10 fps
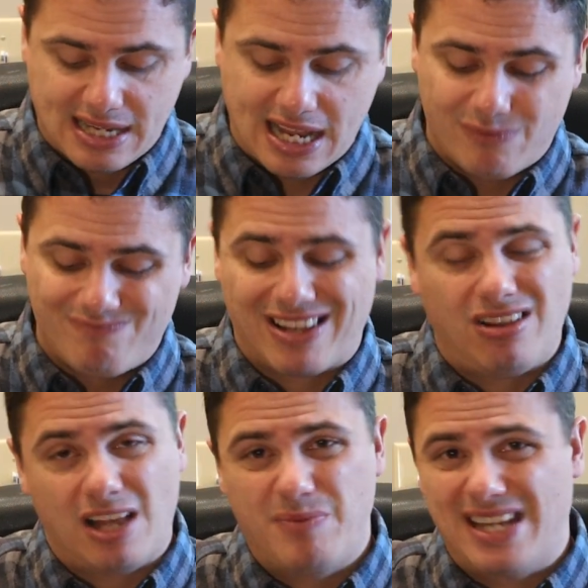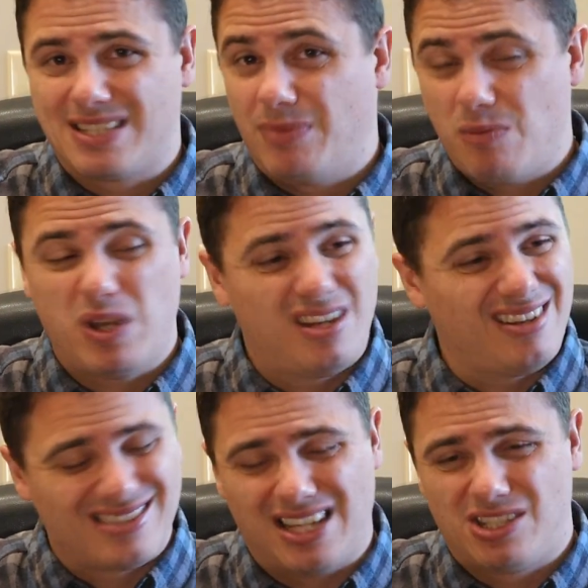Now, cloth mass, in my opinion,
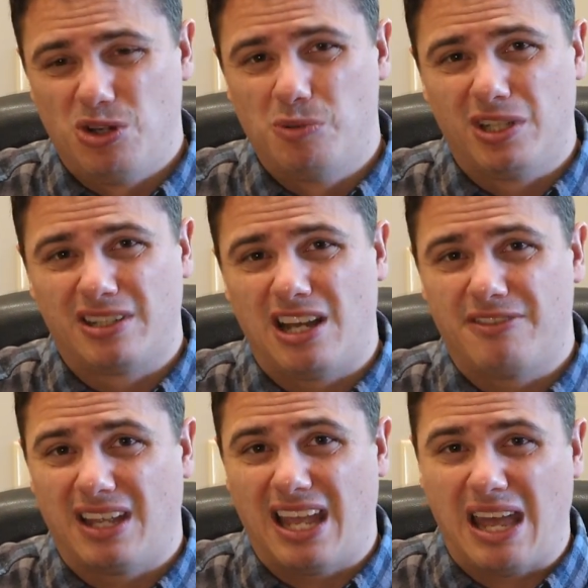is not suitable enough.